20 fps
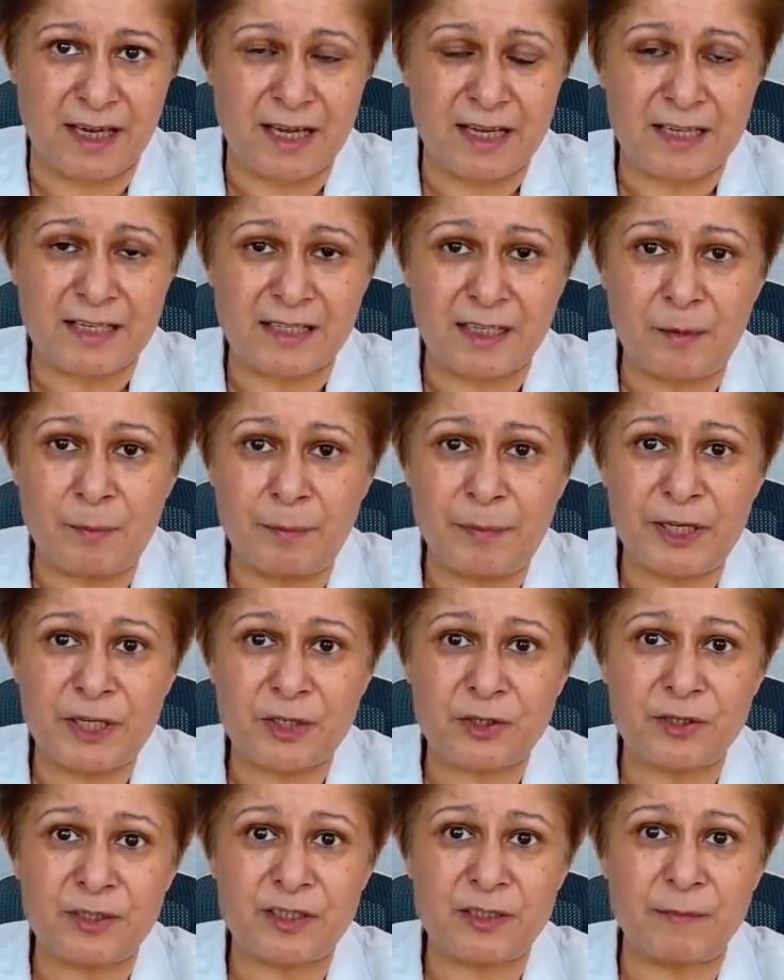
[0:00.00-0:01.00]
Some
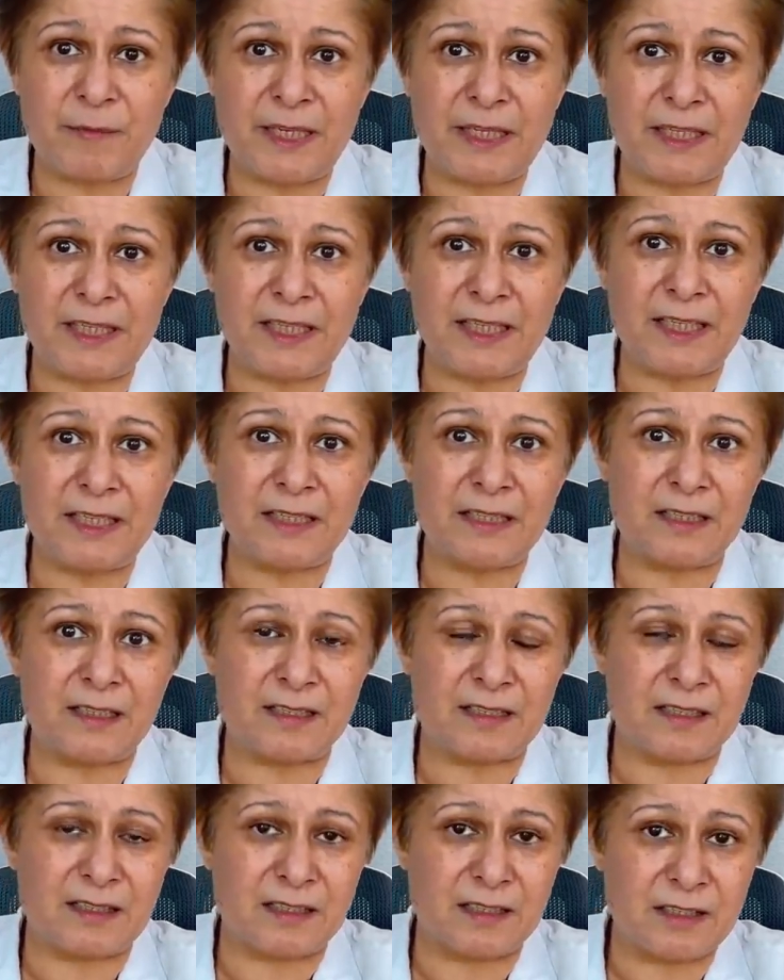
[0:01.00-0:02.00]
patients may need
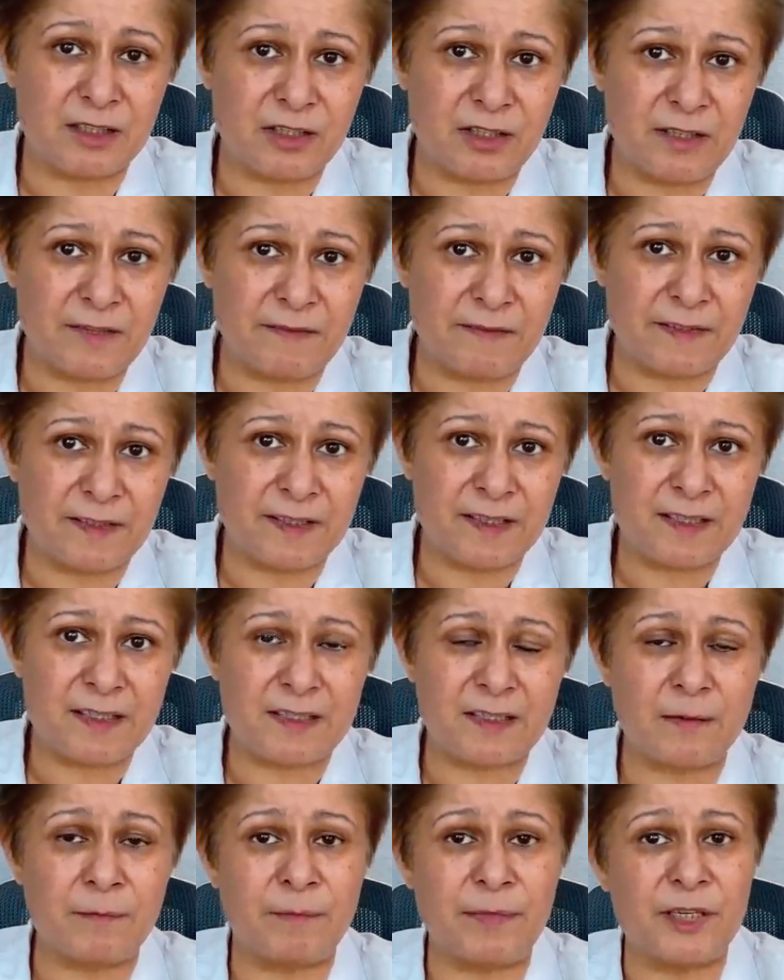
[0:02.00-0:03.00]
a surgery
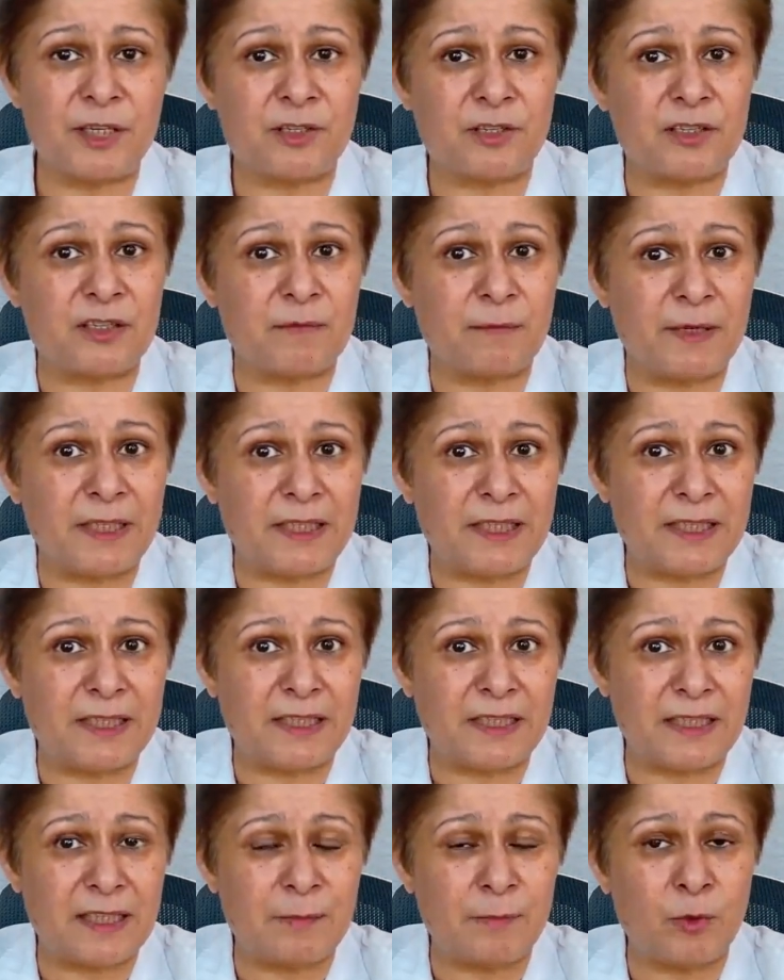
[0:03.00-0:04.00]
first, some patients may
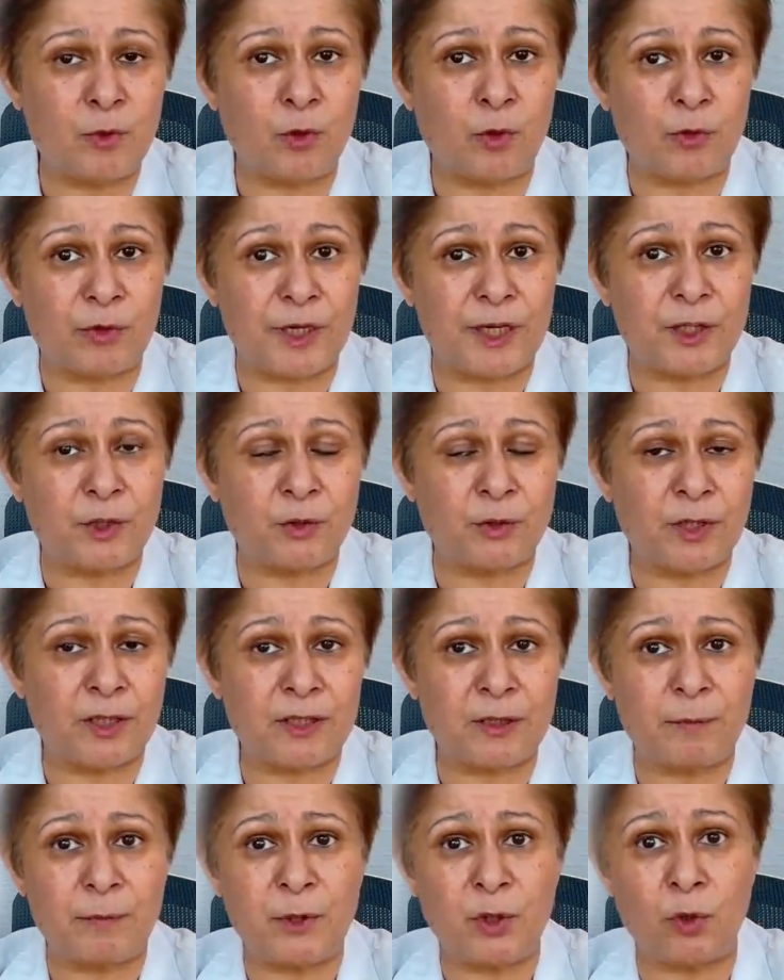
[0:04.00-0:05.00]
need chemo or
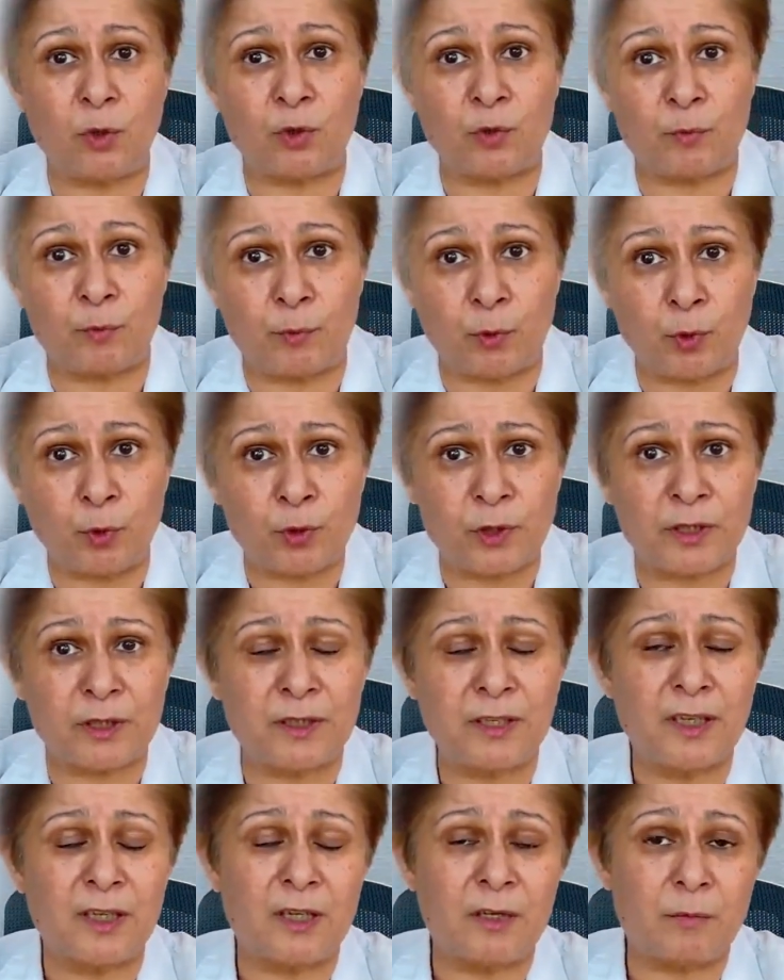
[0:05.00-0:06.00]
radiotherapy, or both
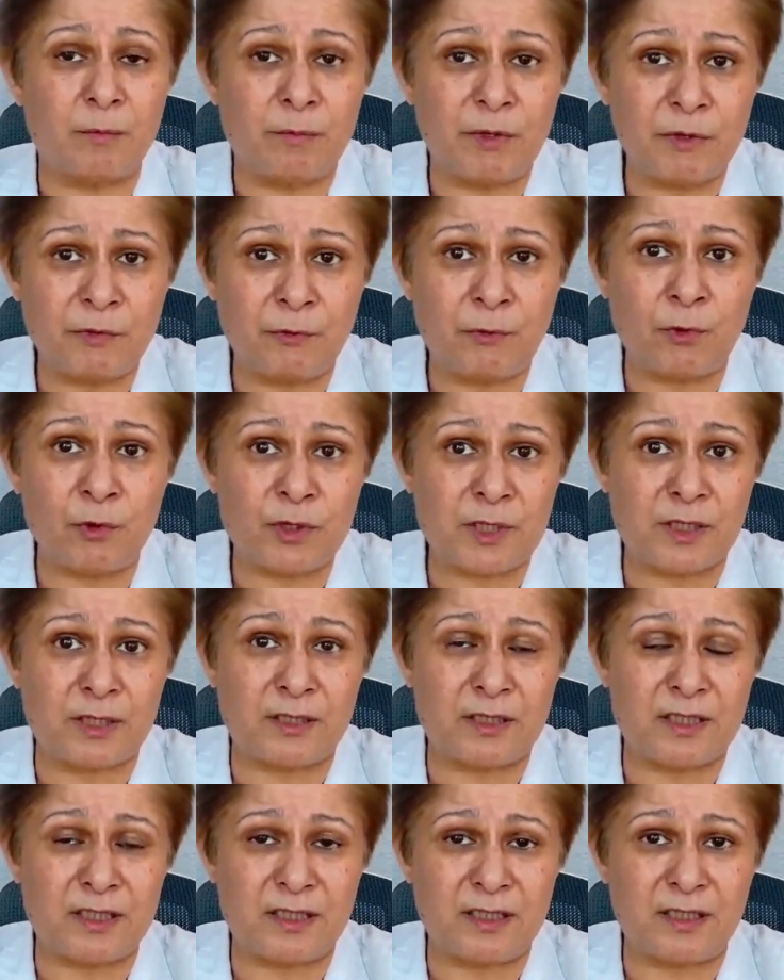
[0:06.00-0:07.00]
before
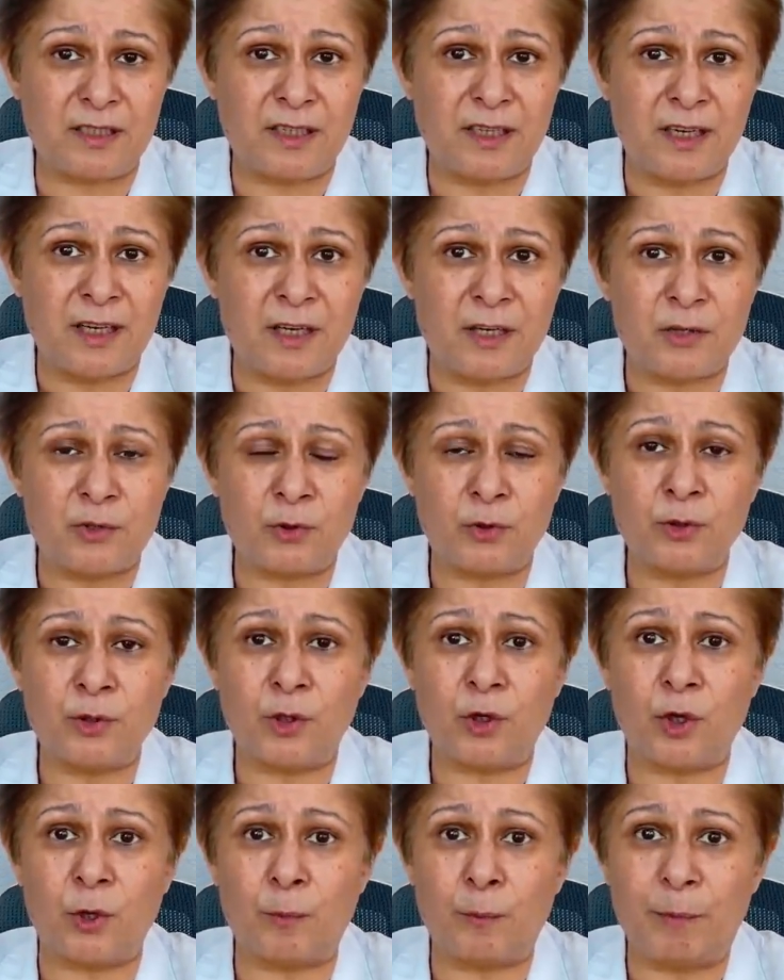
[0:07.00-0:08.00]
surgery. So
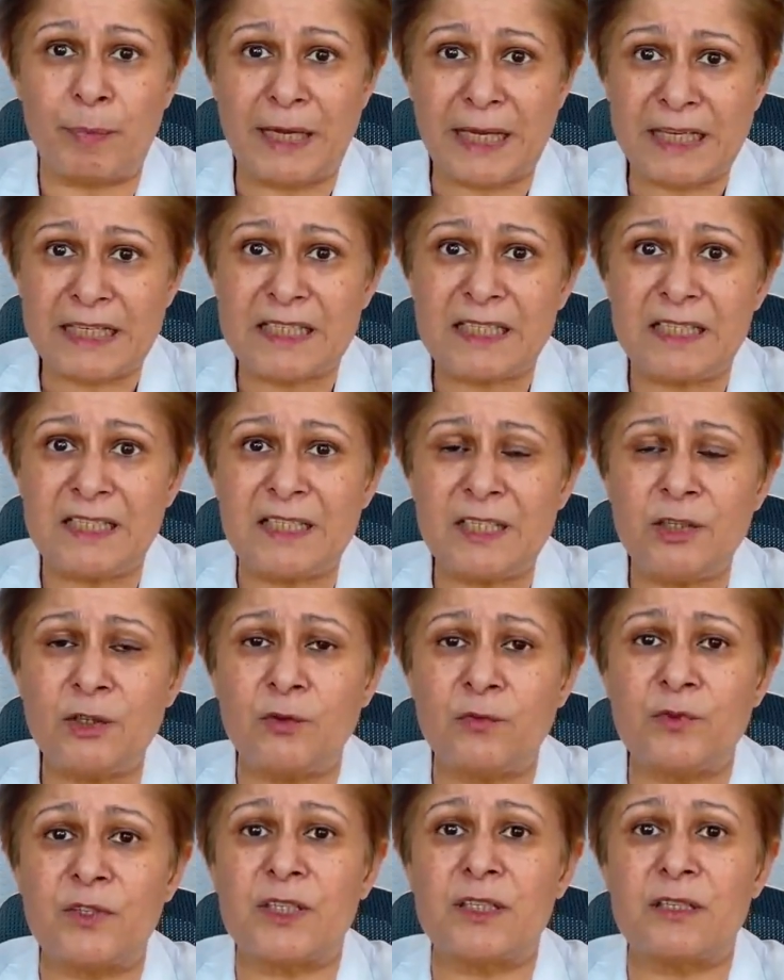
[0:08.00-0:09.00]
the complexity
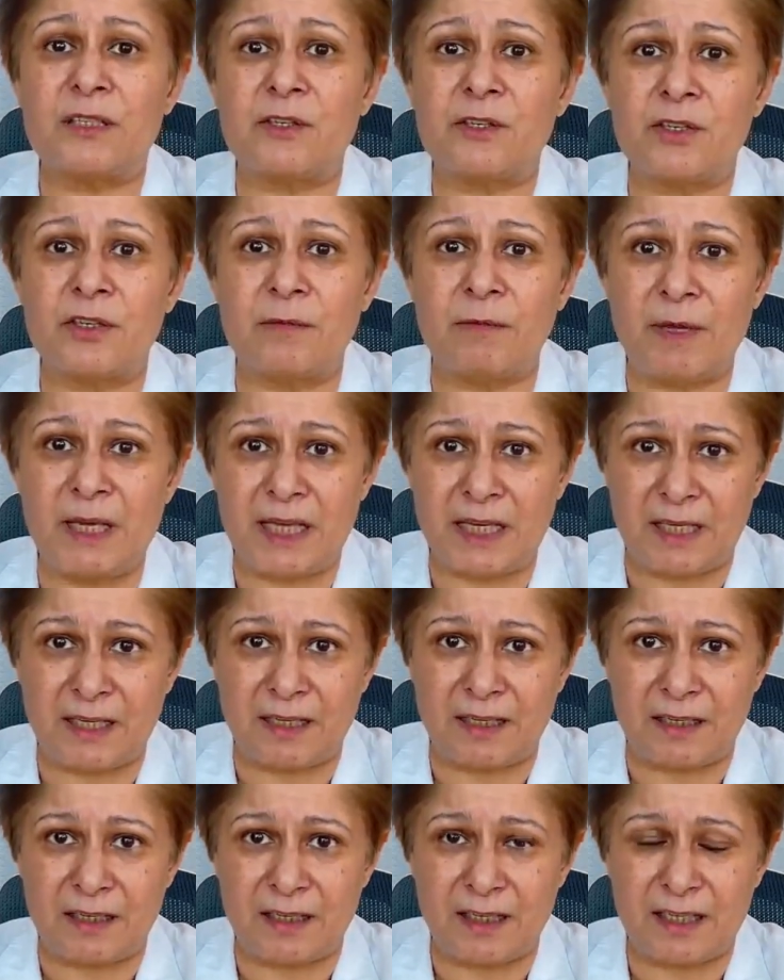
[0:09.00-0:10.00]
of decision
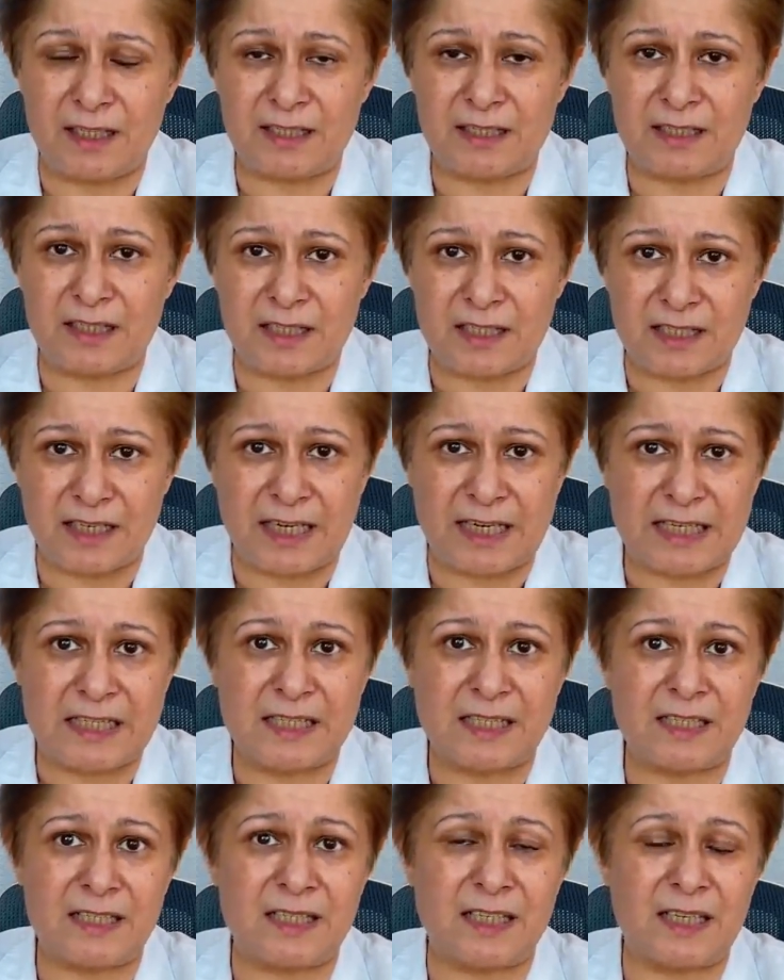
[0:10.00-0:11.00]
making is
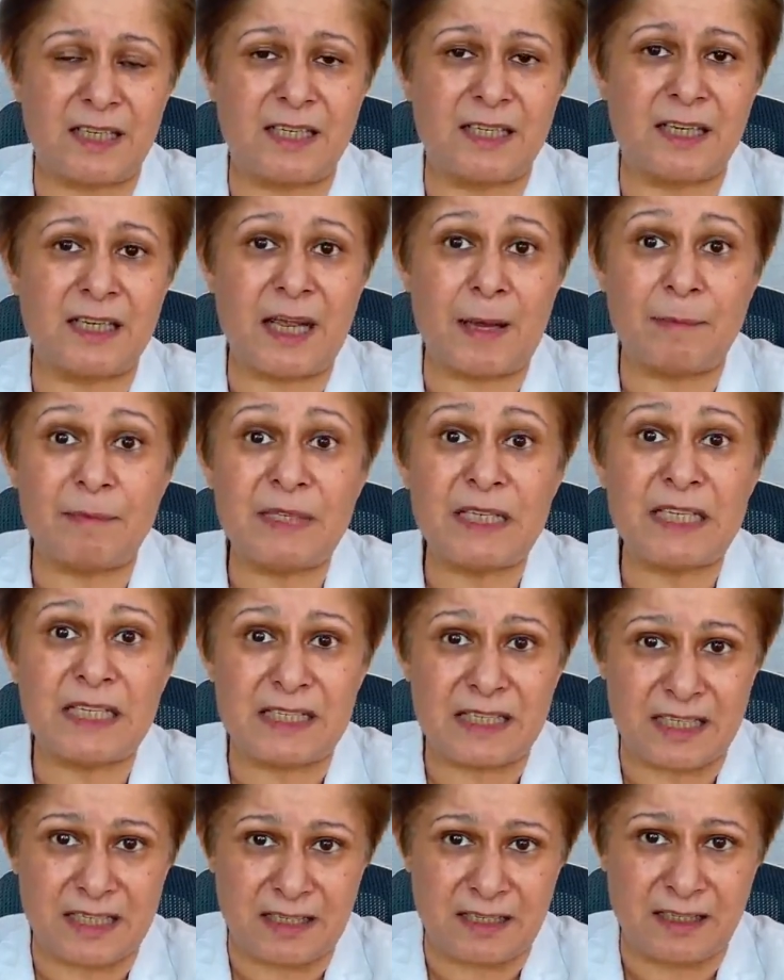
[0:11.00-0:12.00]
decided in an
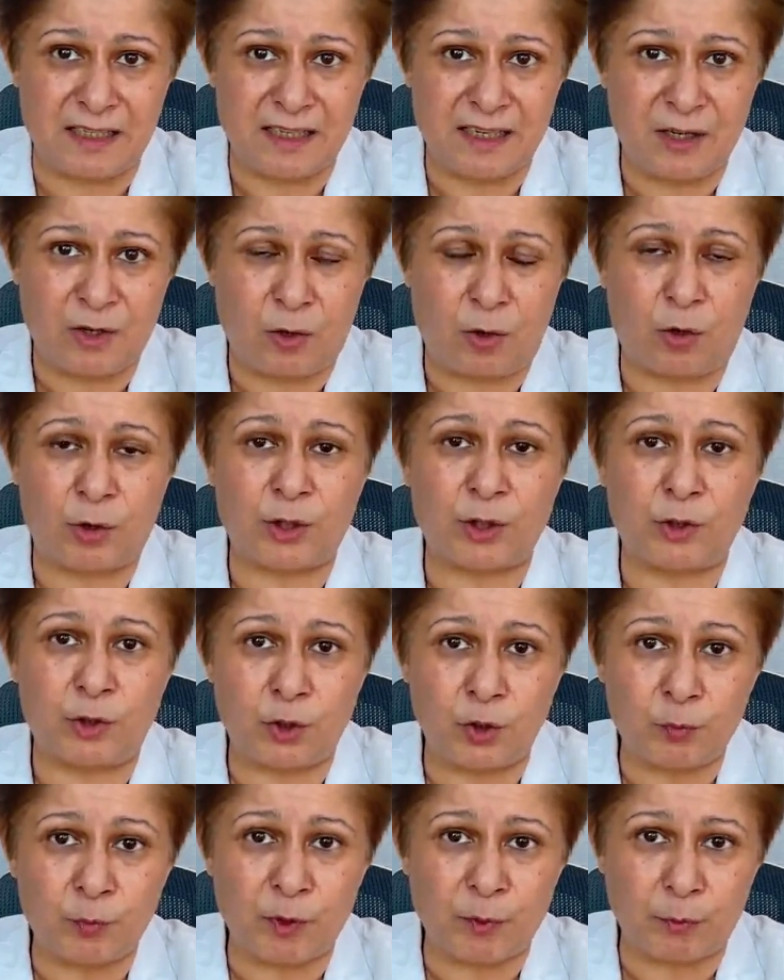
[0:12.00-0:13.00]
MDT or a
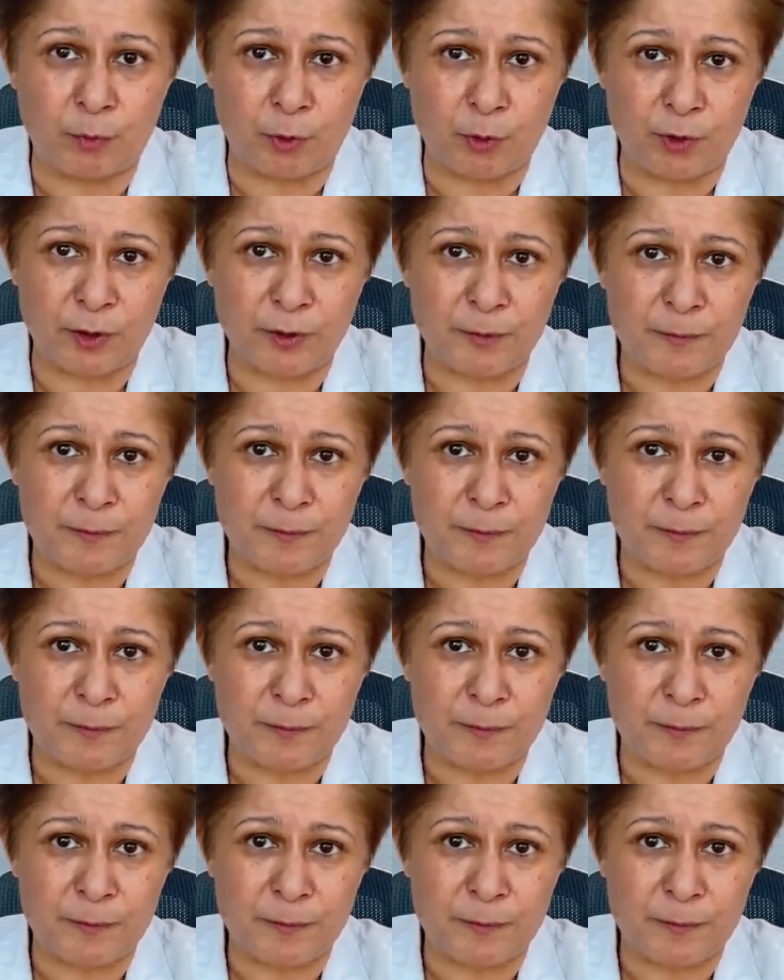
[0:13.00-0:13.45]
tumor board.